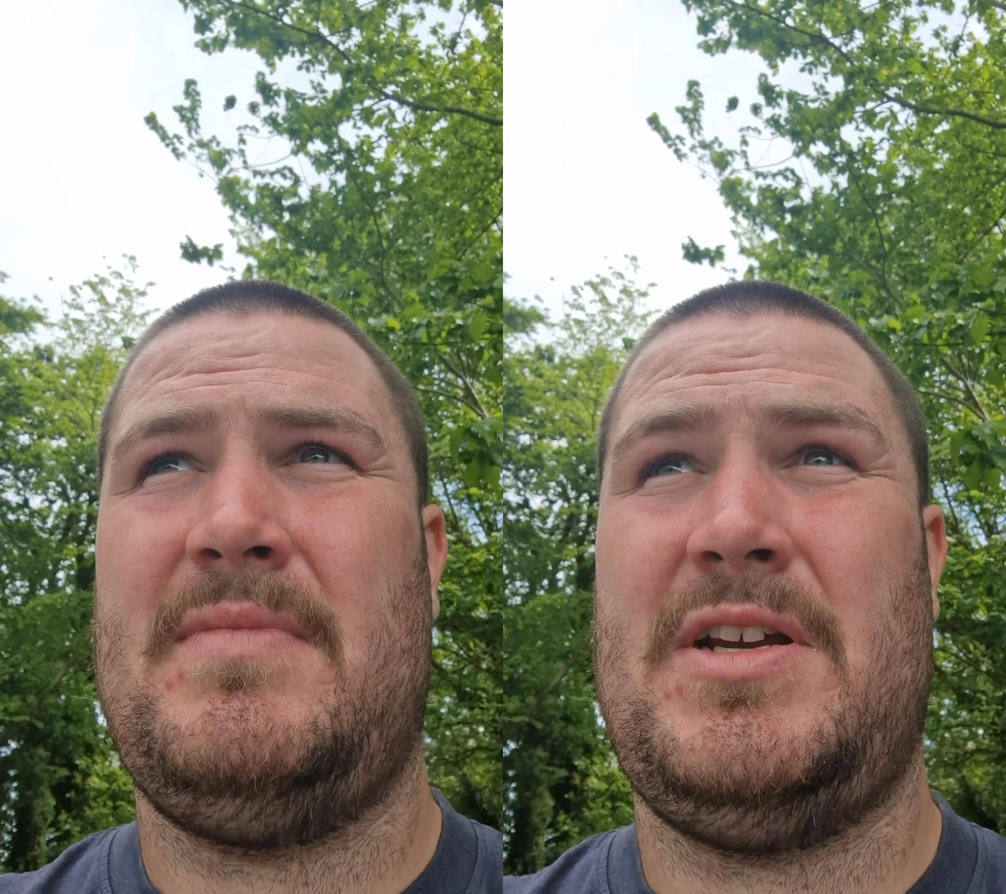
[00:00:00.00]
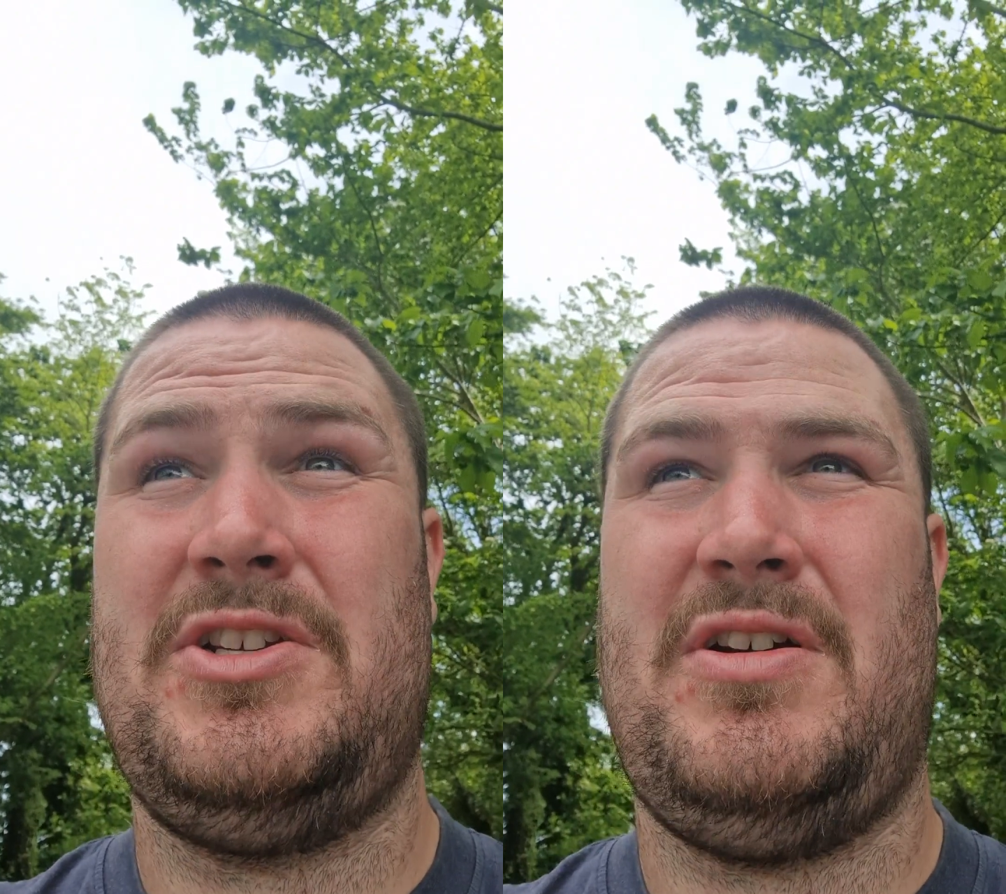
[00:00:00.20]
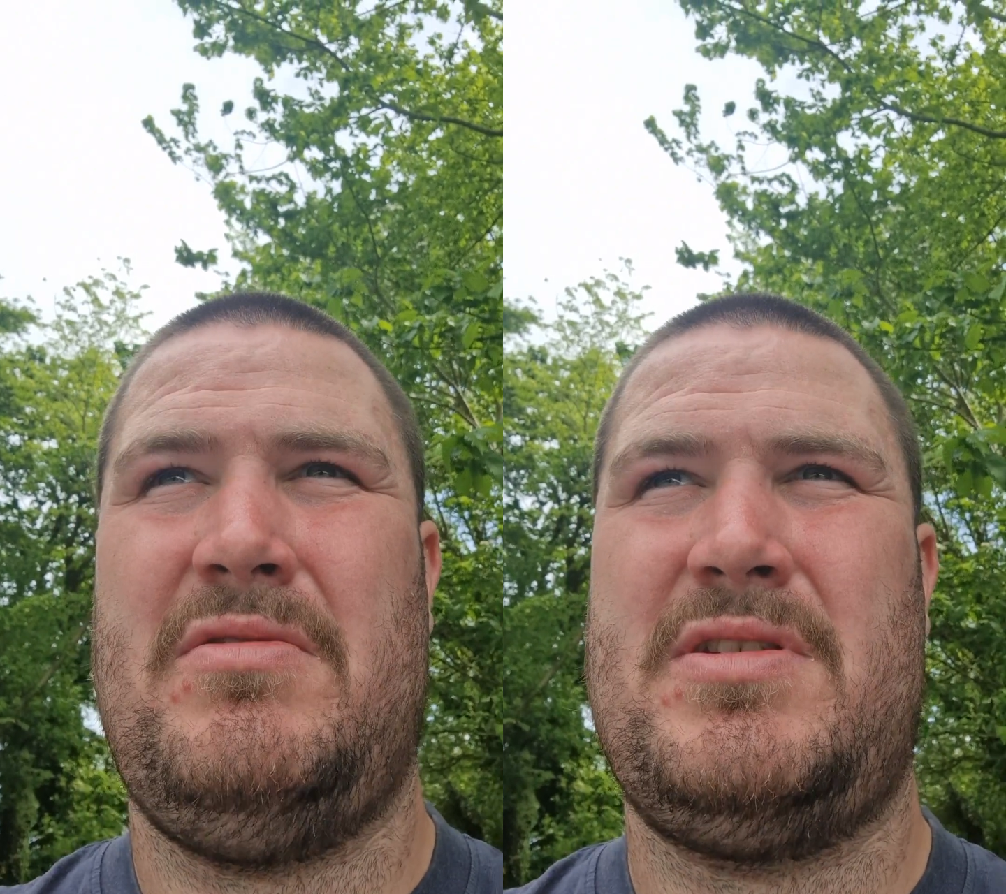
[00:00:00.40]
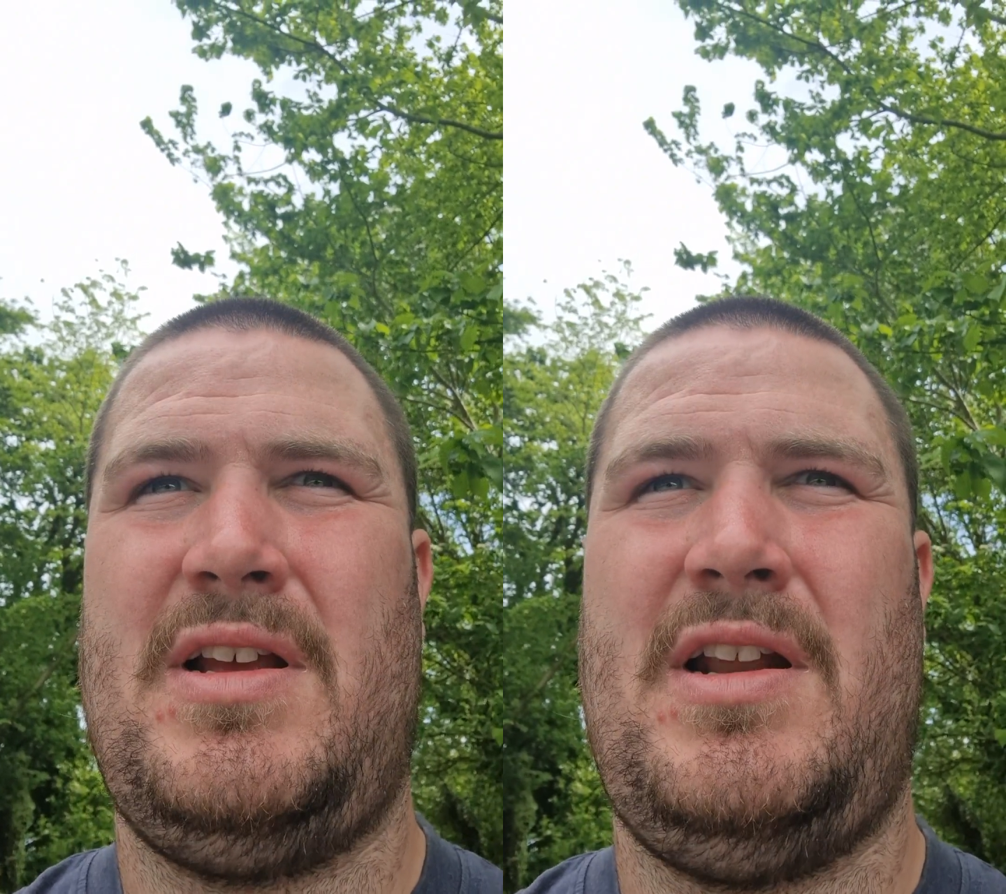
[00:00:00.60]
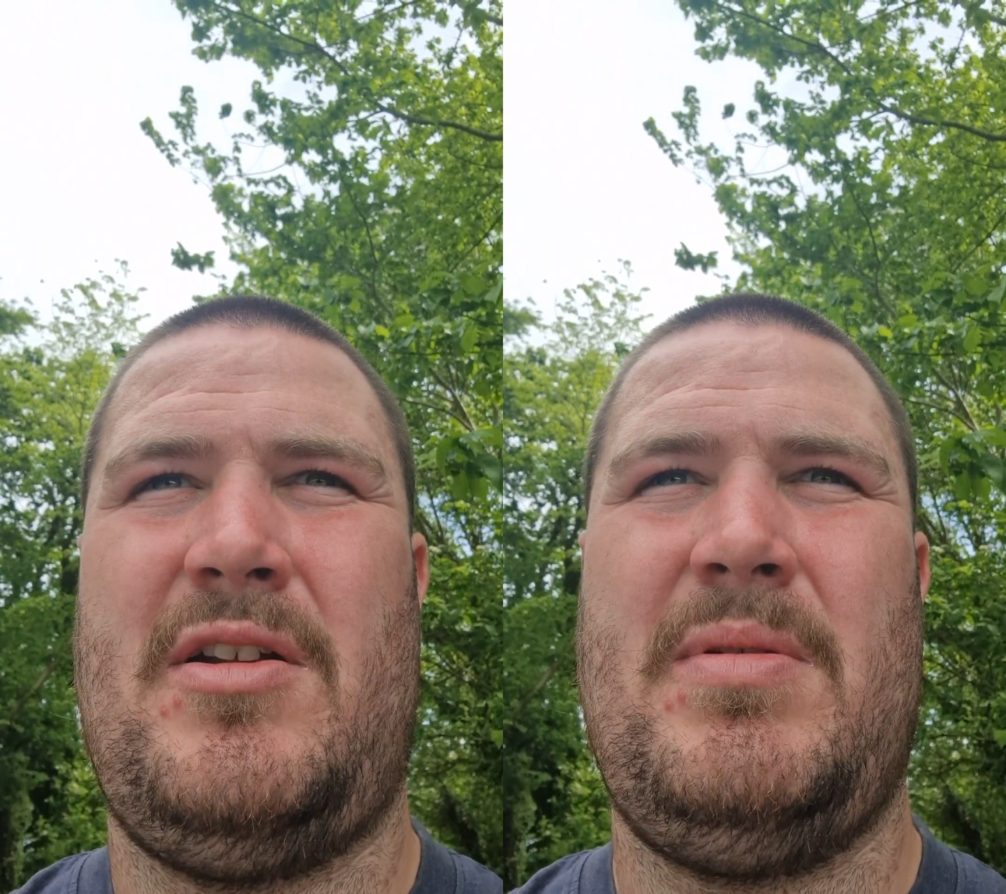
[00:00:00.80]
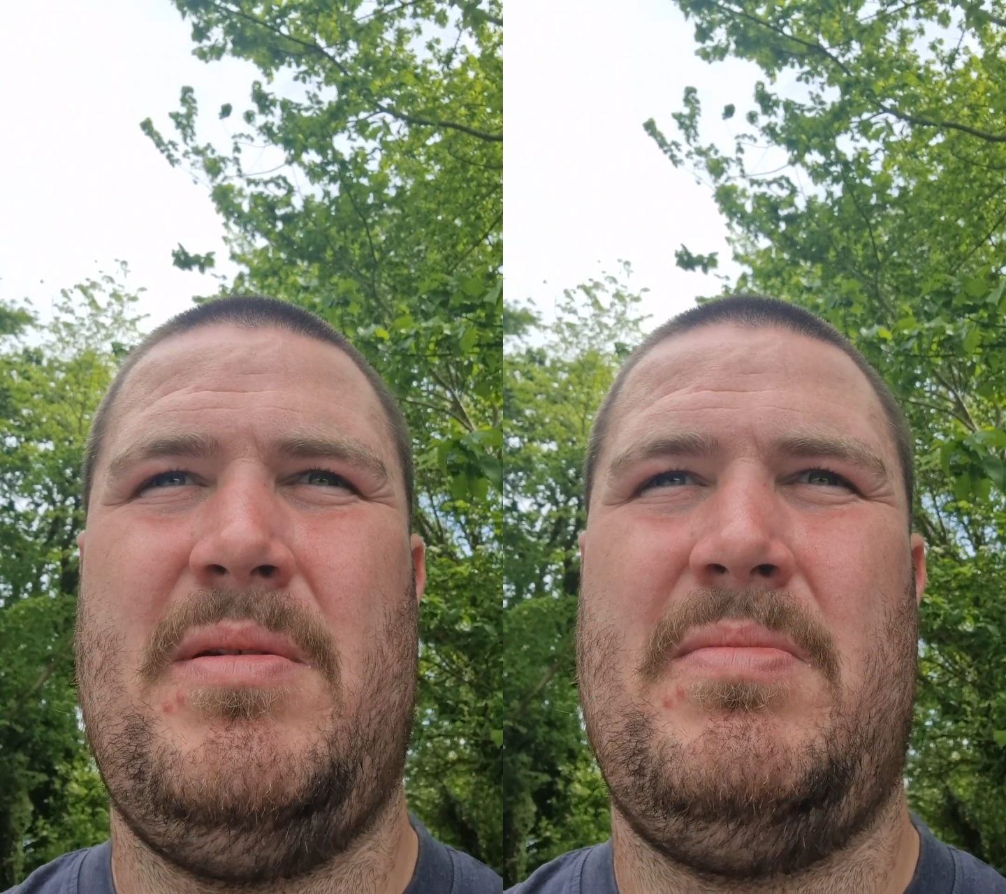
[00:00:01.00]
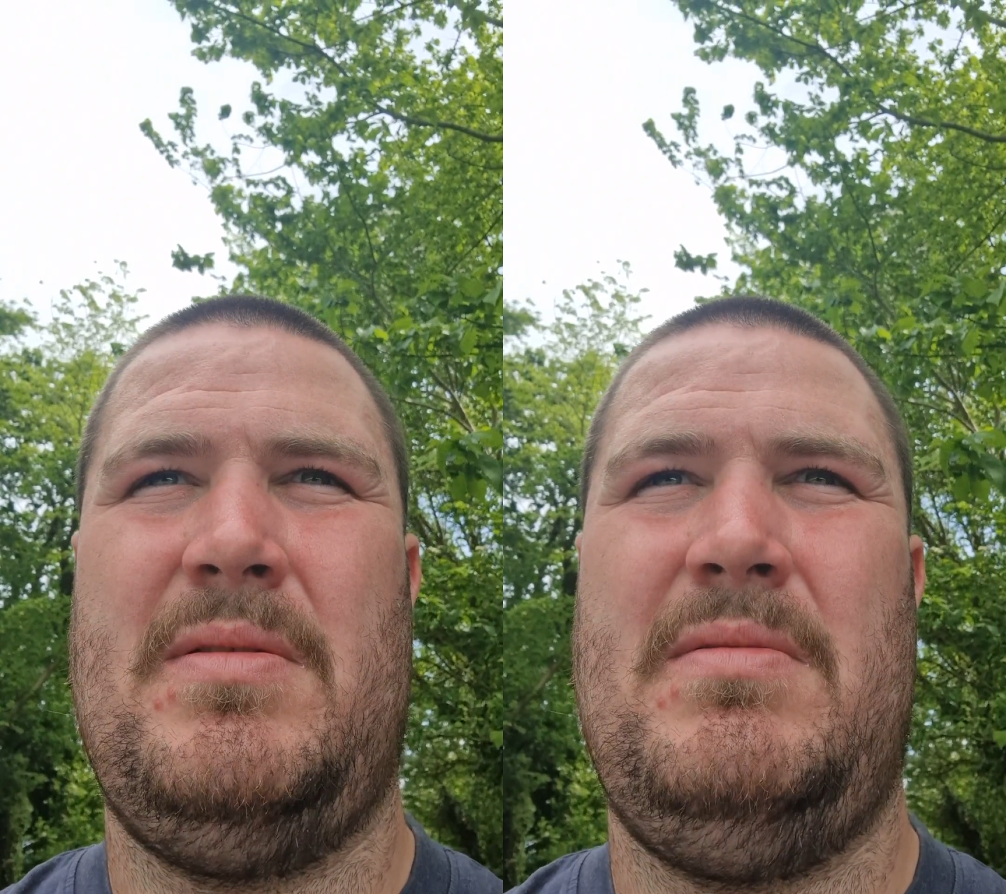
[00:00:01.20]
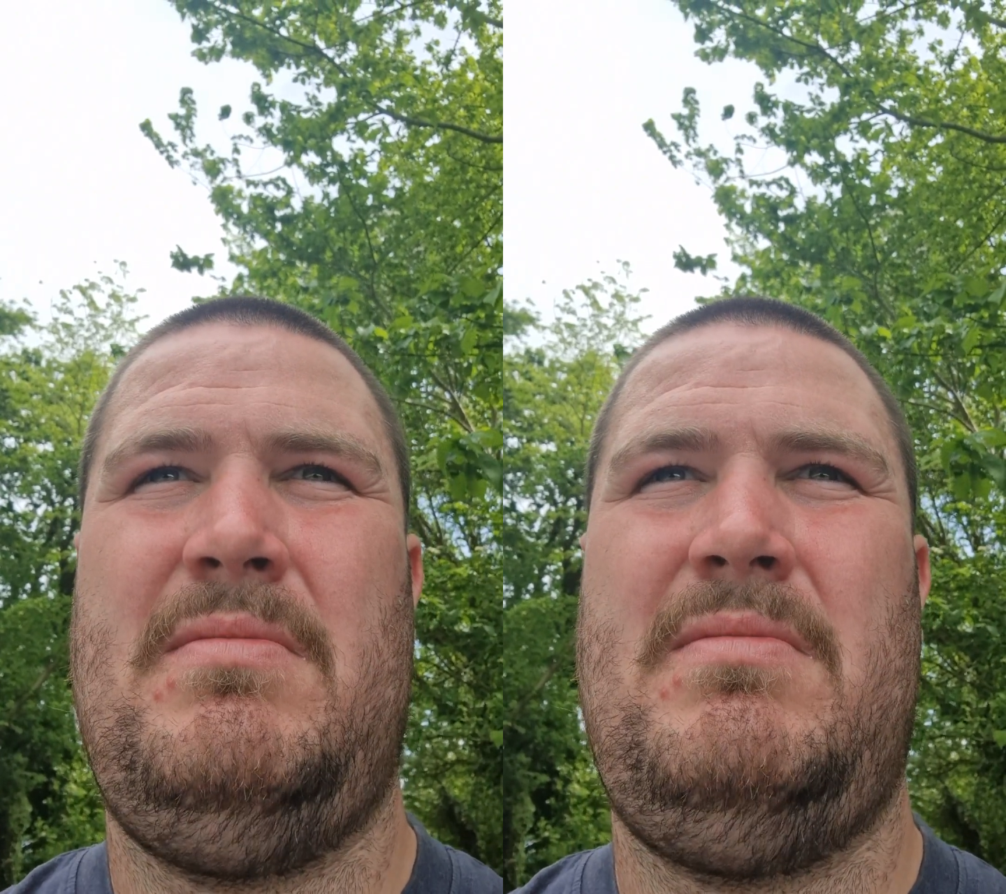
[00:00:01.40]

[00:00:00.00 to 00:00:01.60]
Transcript: It shows that a lot of people